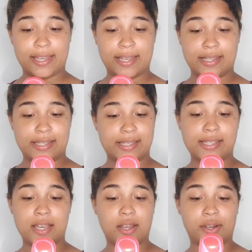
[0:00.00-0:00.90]

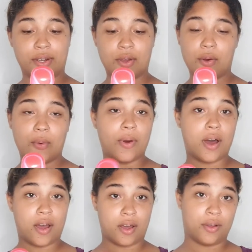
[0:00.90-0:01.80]
it's no
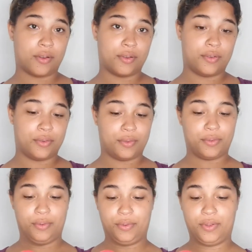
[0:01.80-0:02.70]

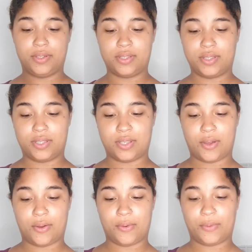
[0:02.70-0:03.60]
alcohol,
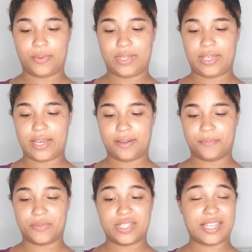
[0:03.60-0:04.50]
so yeah,
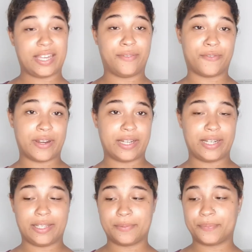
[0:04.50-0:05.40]
skin
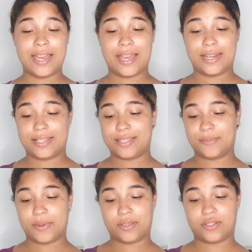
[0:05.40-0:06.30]
friendly, and it
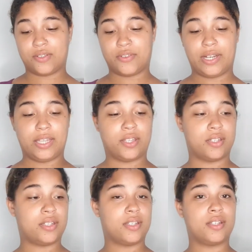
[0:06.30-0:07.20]
smells really
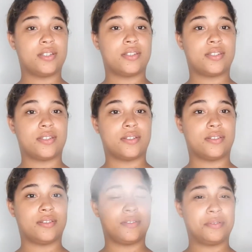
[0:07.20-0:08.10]
good. Yeah,
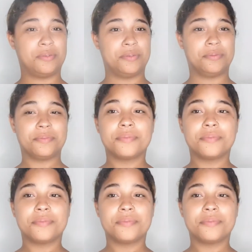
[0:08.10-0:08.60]
it